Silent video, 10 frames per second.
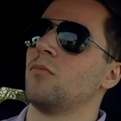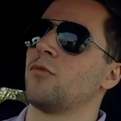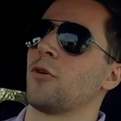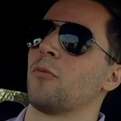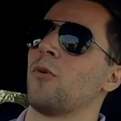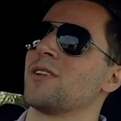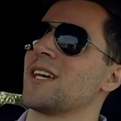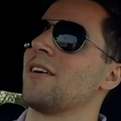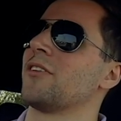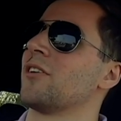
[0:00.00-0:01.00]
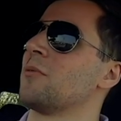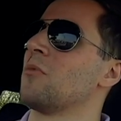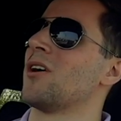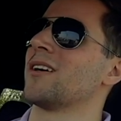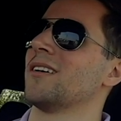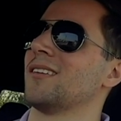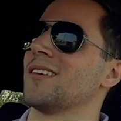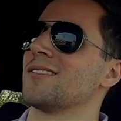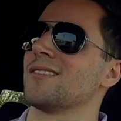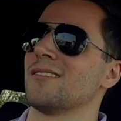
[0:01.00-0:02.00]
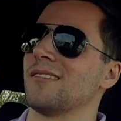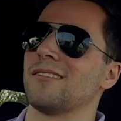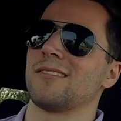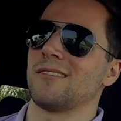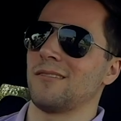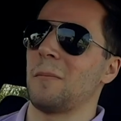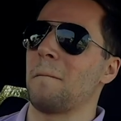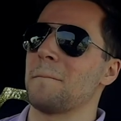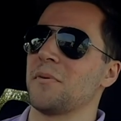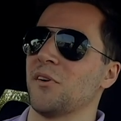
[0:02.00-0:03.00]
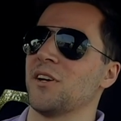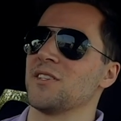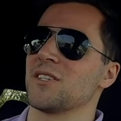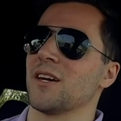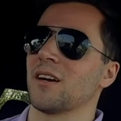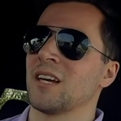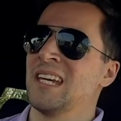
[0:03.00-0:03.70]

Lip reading: For what's out there in the market, this is pretty sick.